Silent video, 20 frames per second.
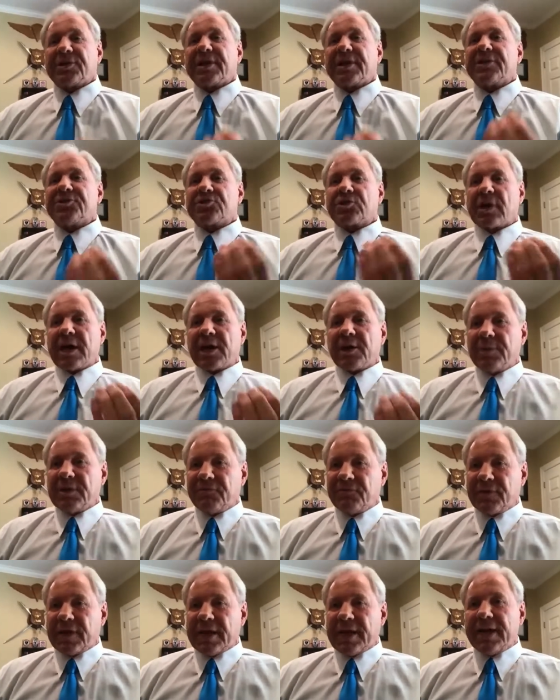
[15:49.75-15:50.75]
They try to be
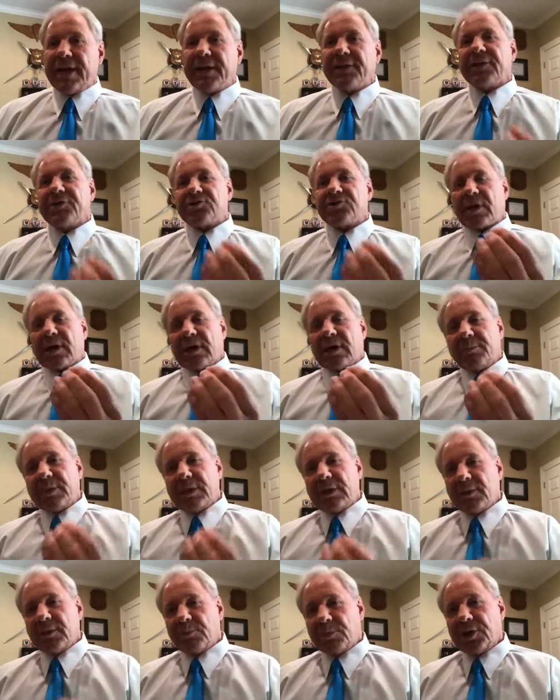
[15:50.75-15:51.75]
vague. They try to
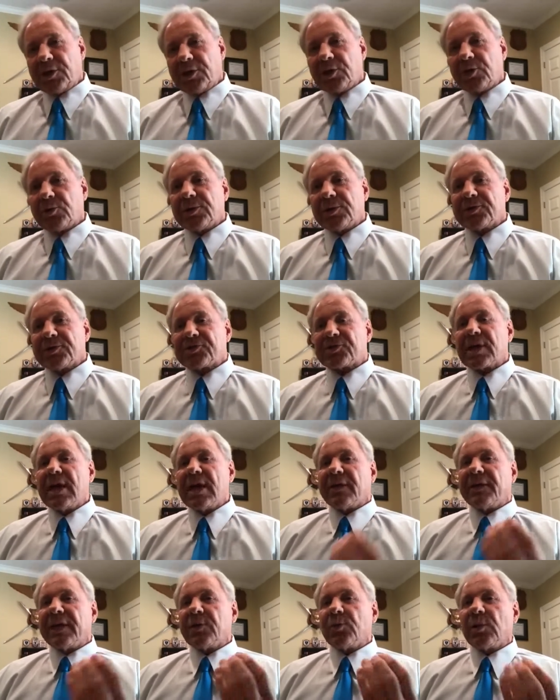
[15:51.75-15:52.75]
be ambiguous.
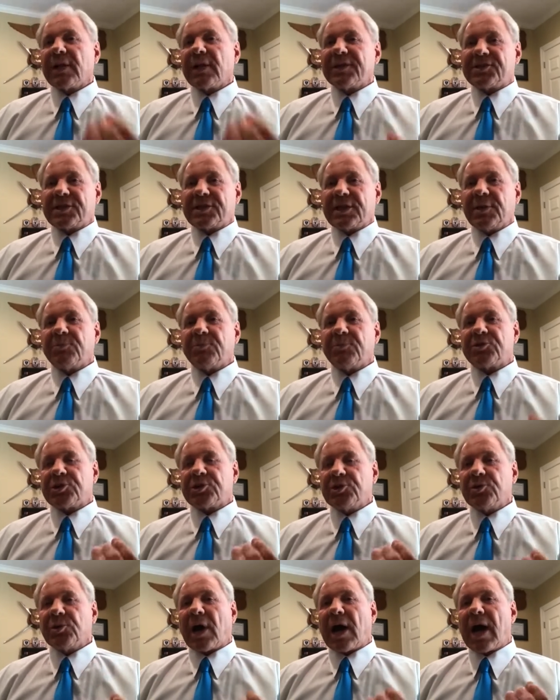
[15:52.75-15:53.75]
They will attempt
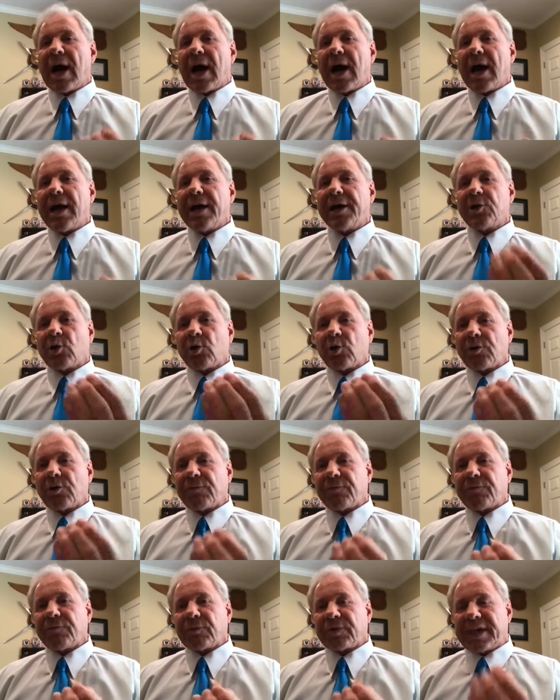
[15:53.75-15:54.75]
to hide or
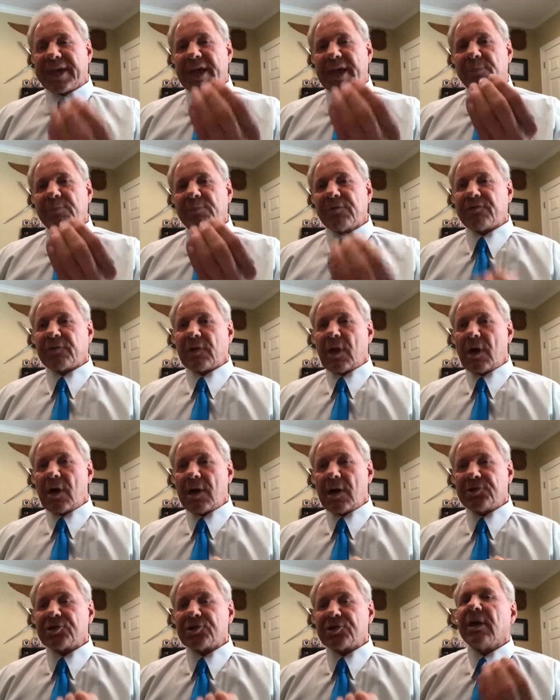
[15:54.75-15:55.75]

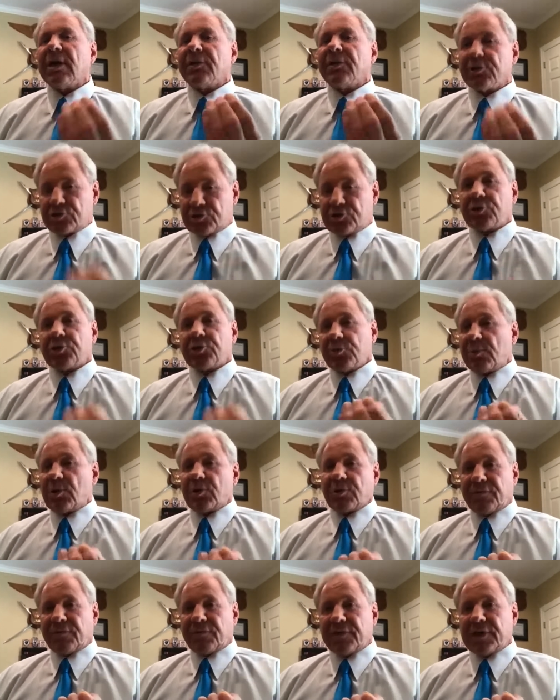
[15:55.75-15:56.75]
camouflage their true
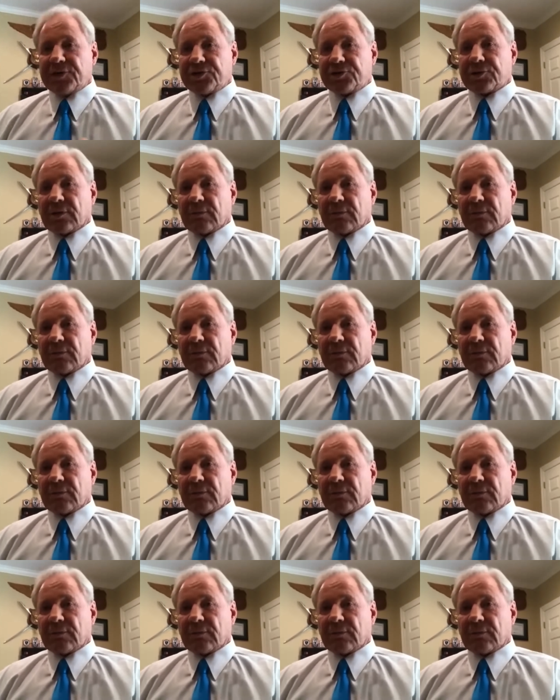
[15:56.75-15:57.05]
motivation.